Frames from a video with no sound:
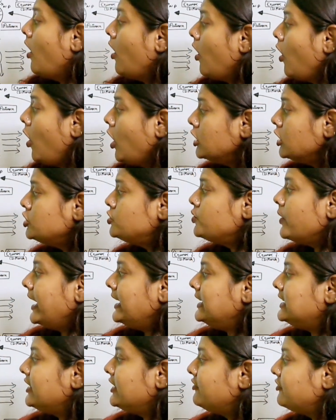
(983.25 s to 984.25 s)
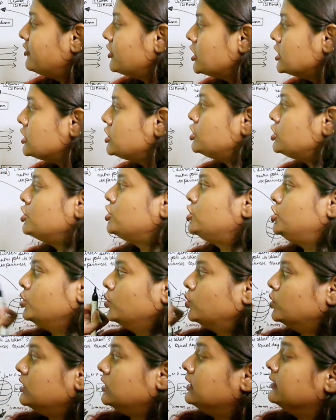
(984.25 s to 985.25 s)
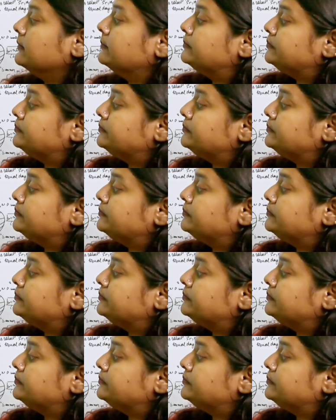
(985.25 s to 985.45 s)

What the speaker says: On 21st June,